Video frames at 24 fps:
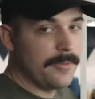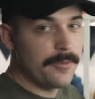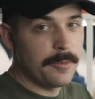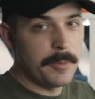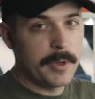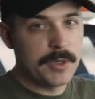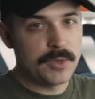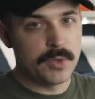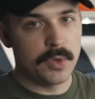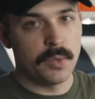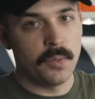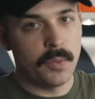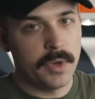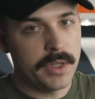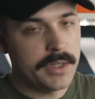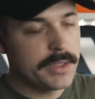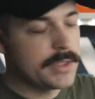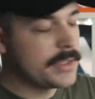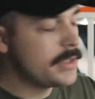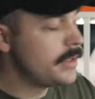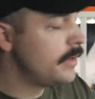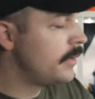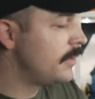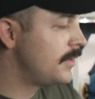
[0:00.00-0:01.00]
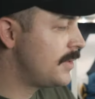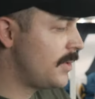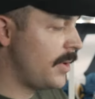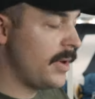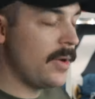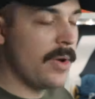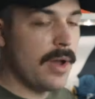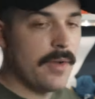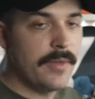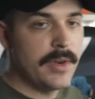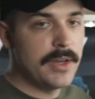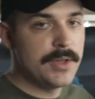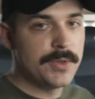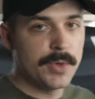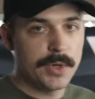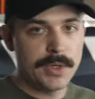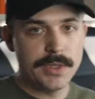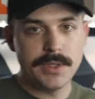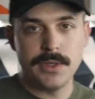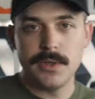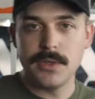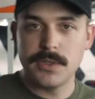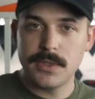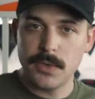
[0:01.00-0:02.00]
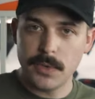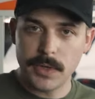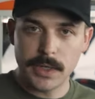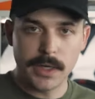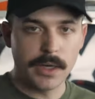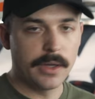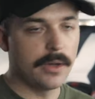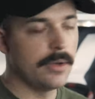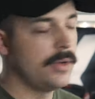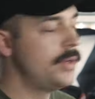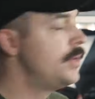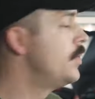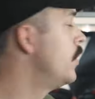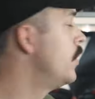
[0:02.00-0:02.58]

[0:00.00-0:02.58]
up for my Jordan ones. So I don't have any Jordan twos, so we're gonna go to